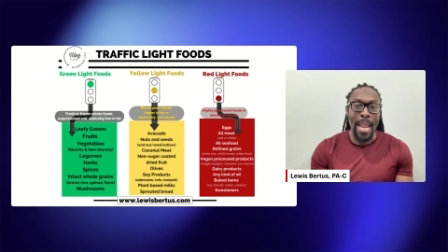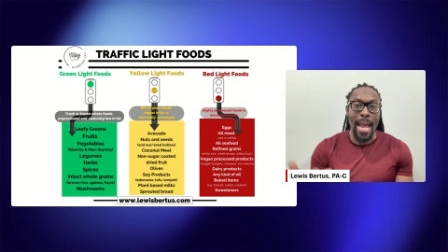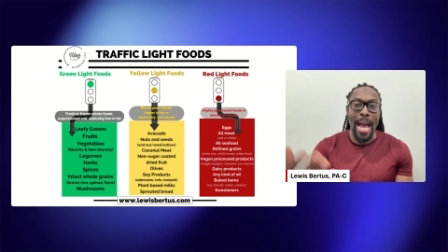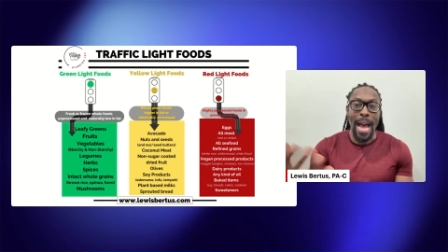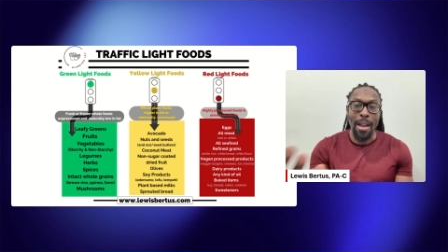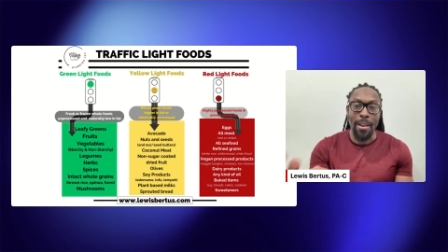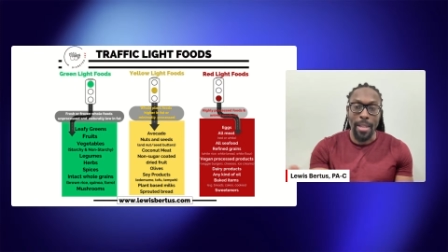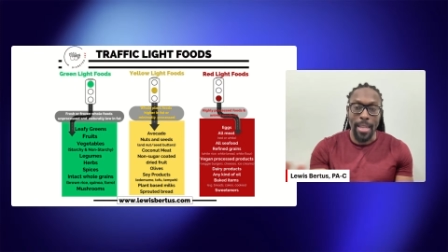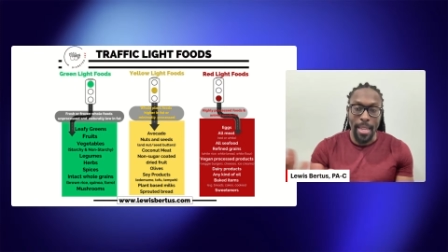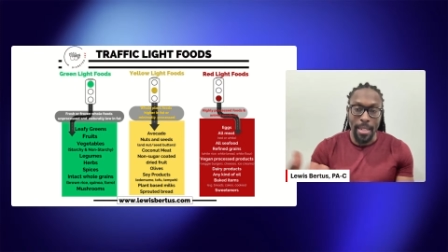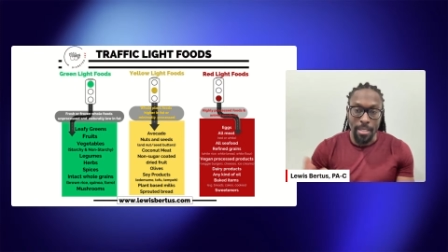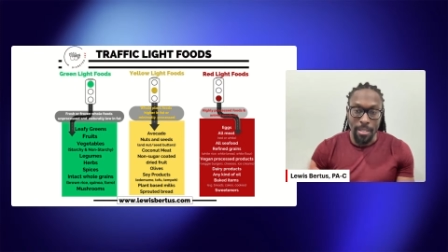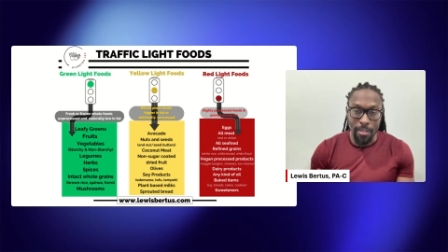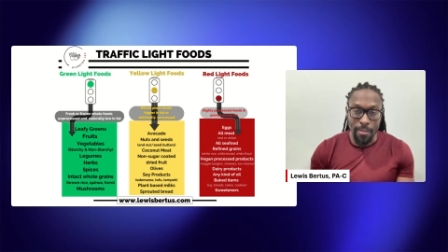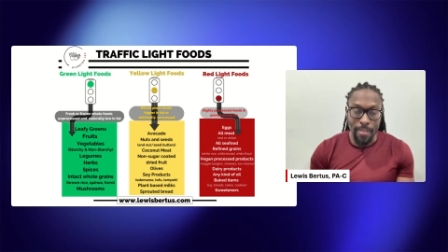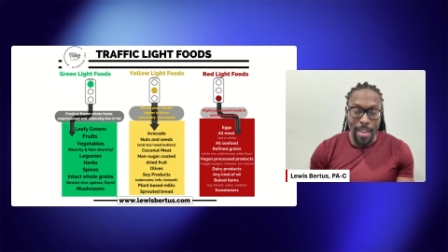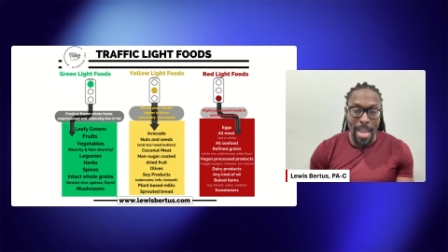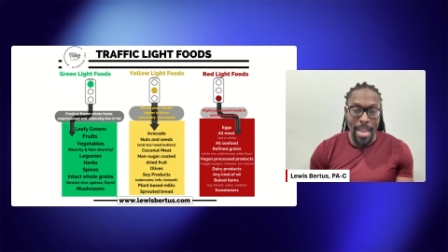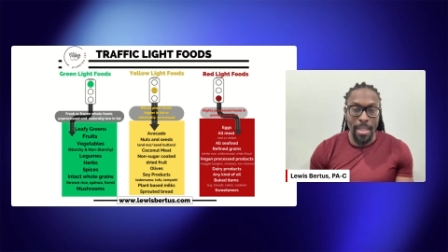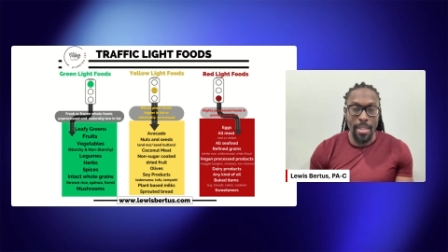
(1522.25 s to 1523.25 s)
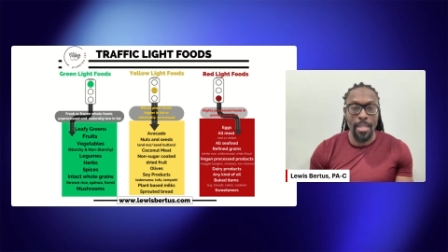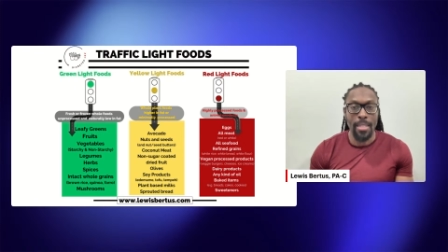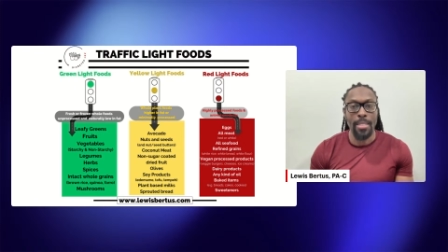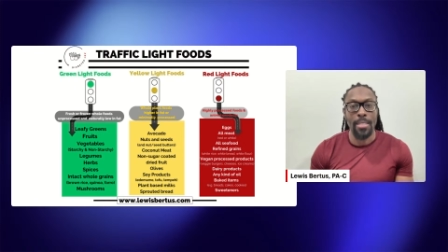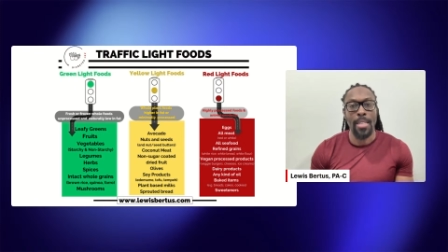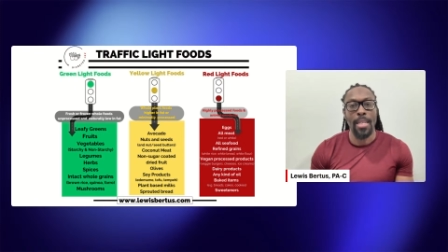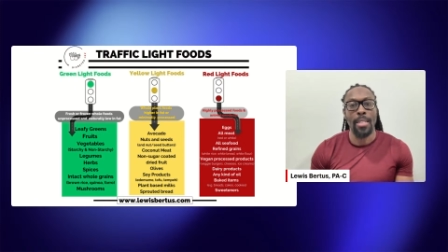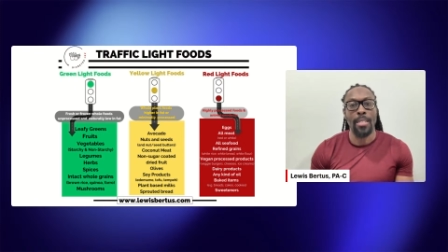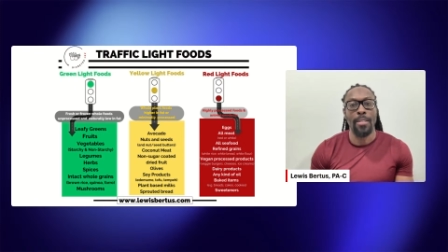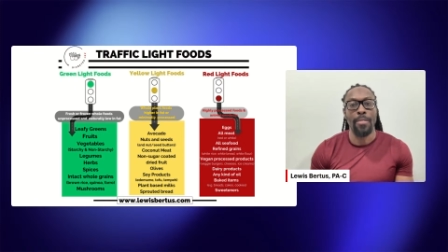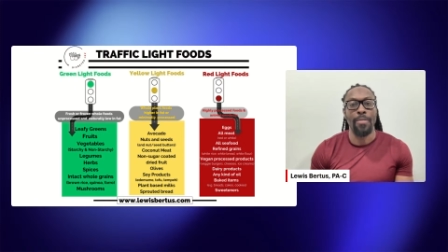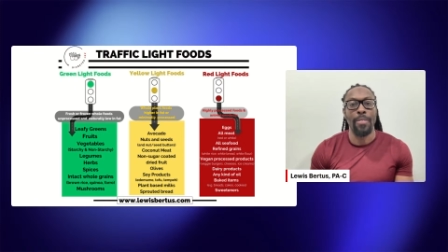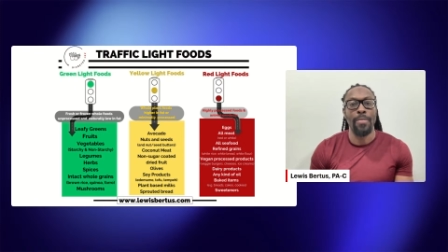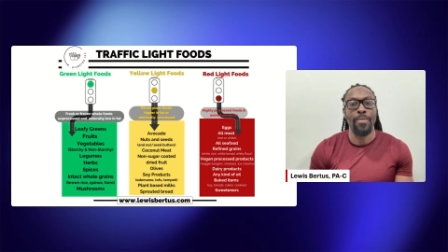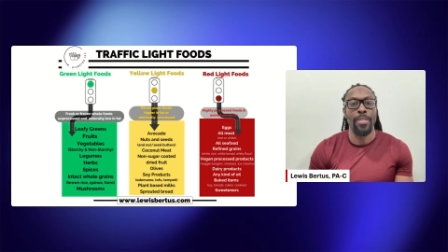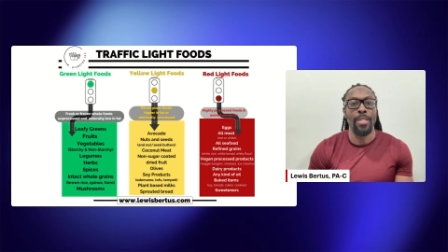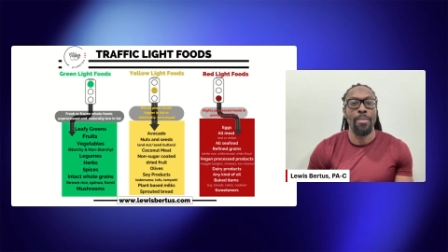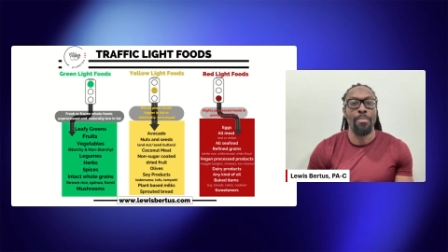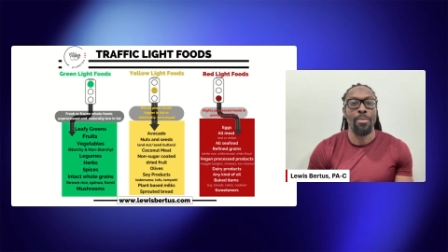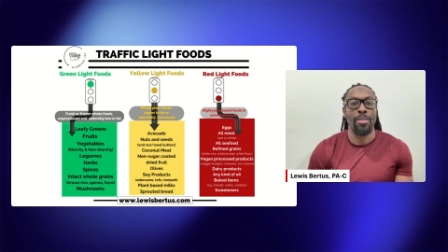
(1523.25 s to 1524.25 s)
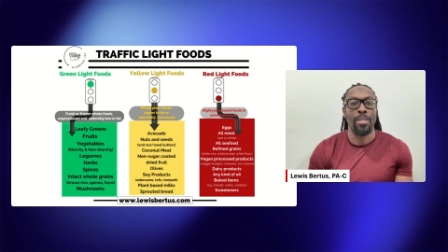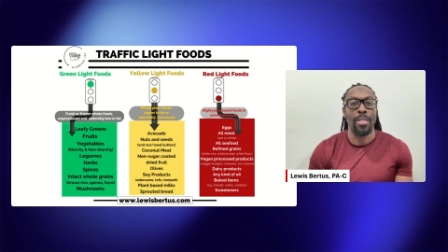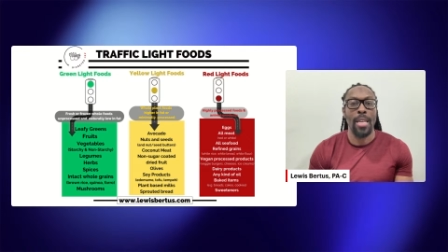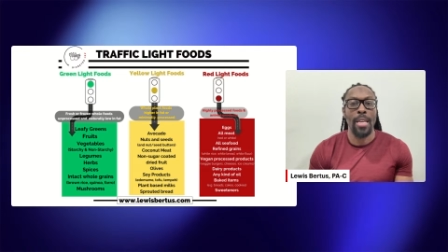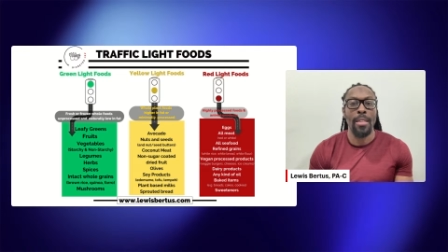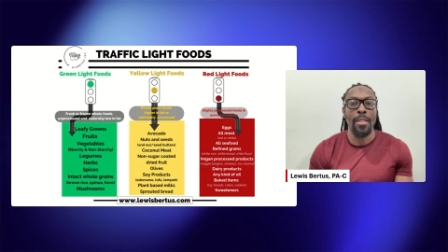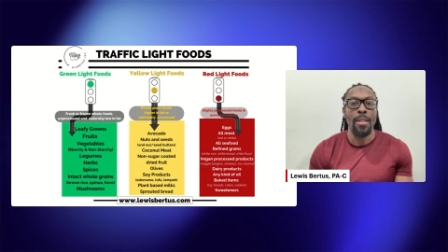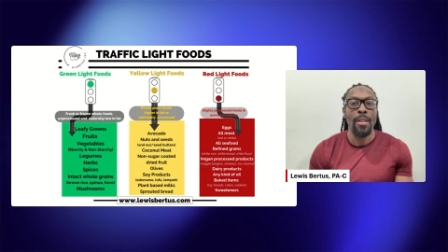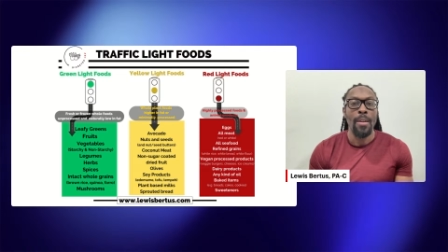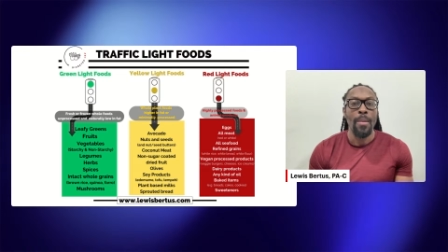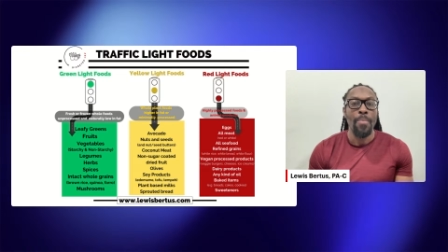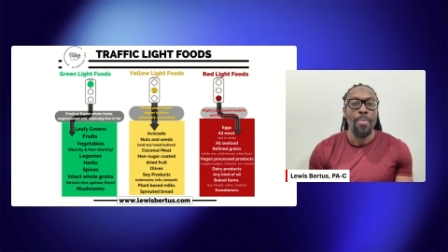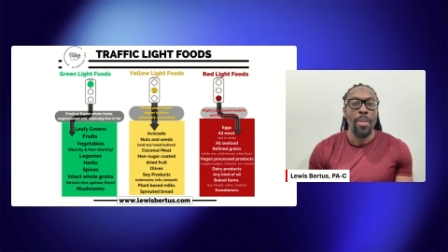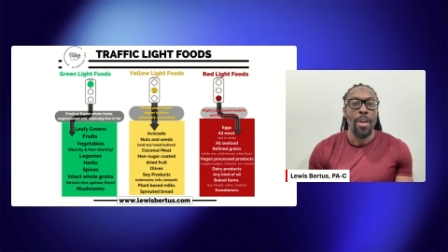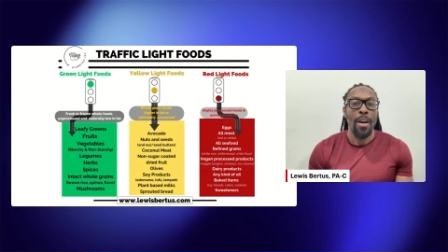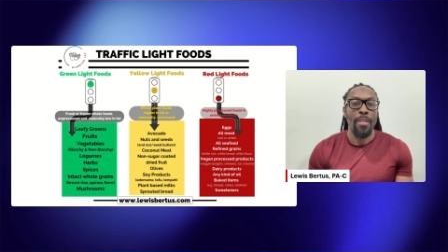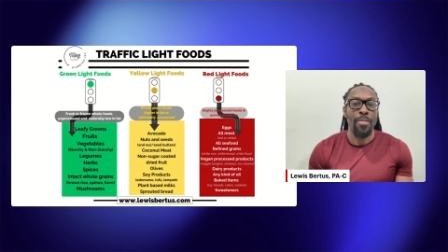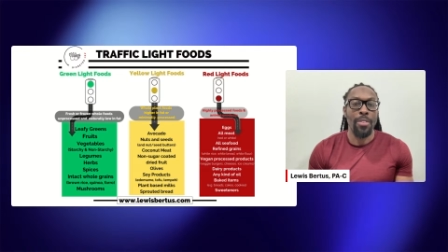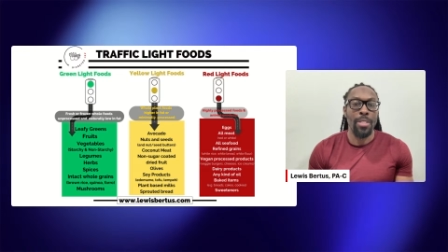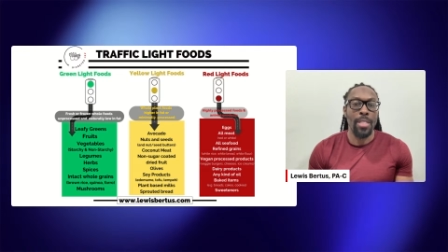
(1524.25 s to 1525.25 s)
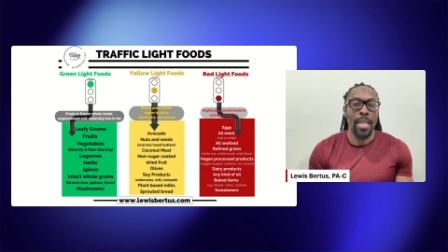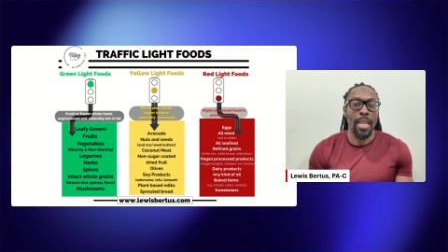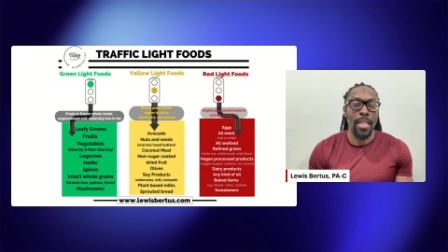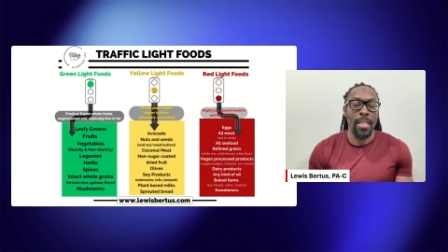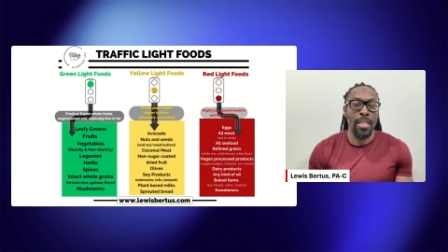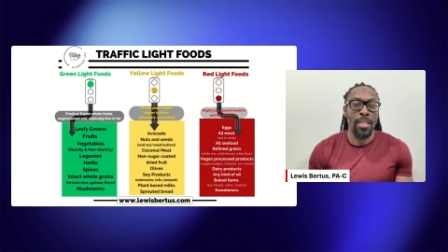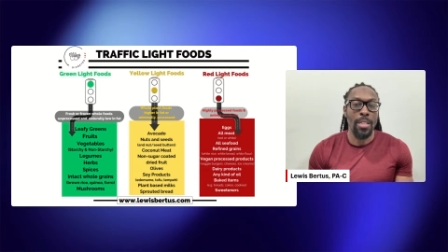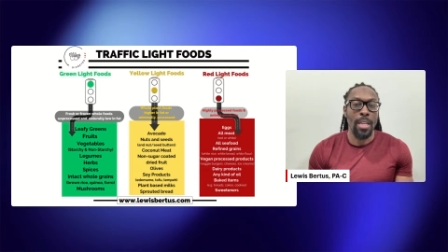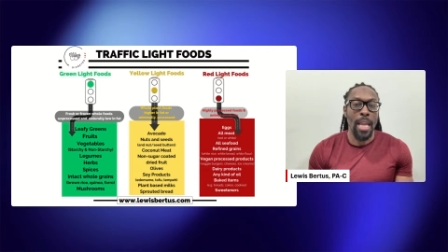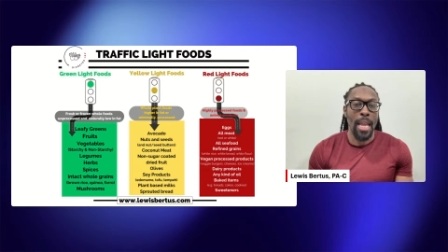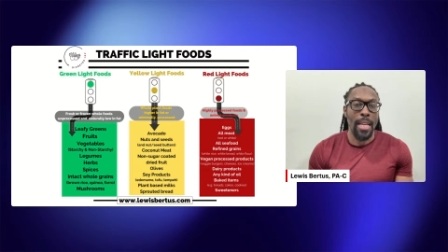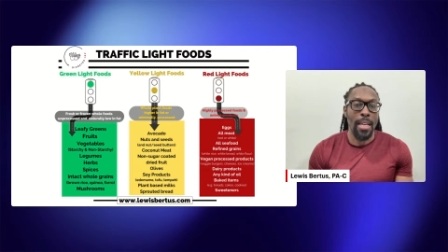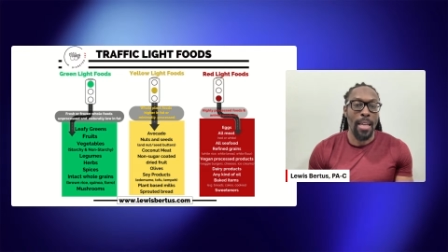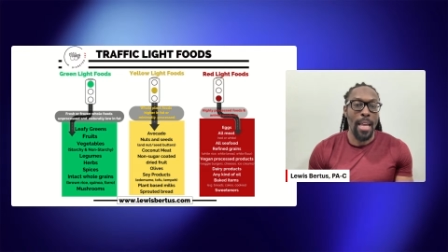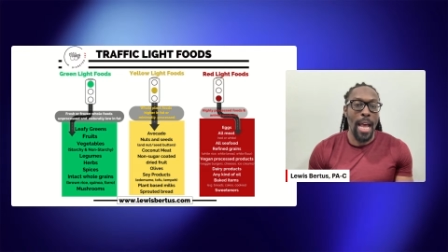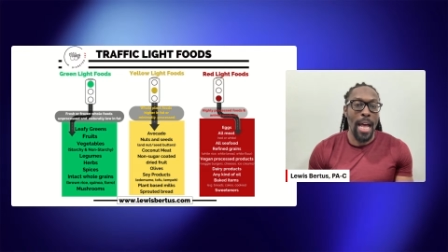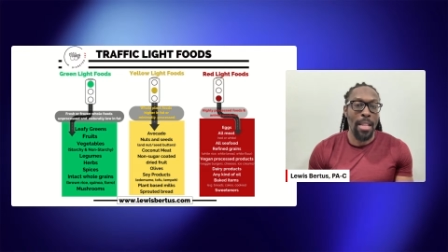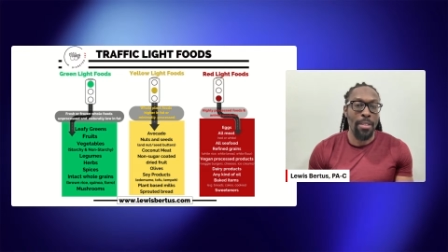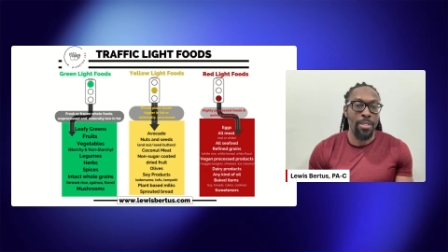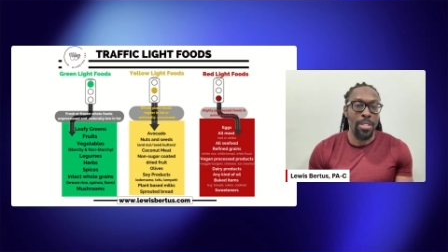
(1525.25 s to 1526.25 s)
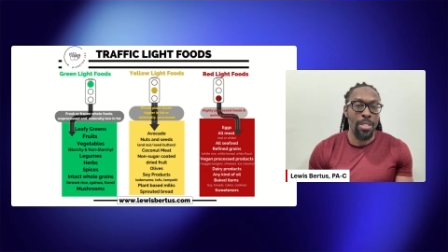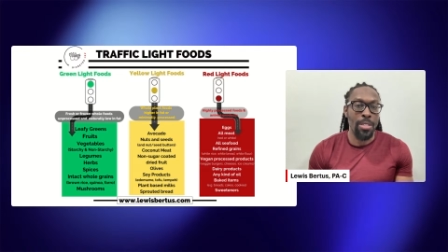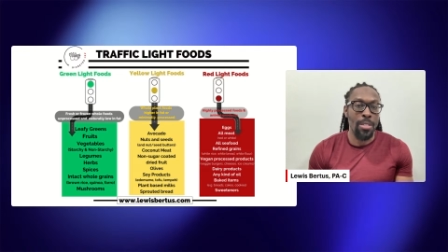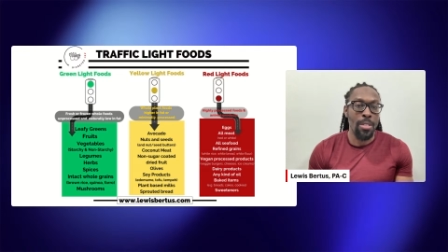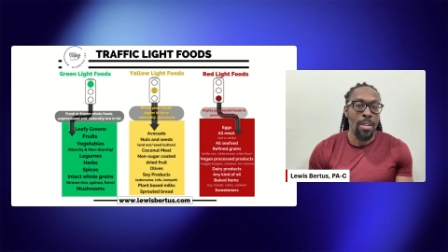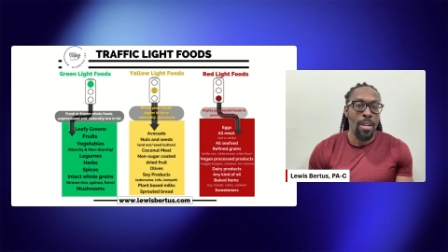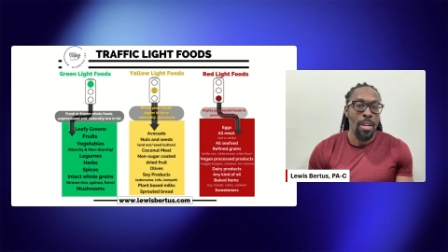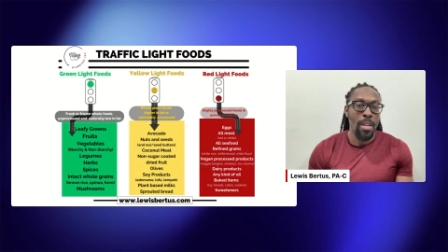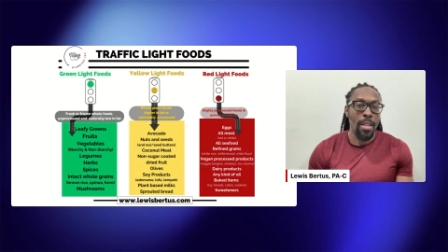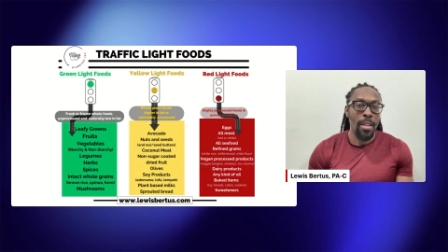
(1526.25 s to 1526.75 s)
how to get your fat intake to 15% of your daily calories.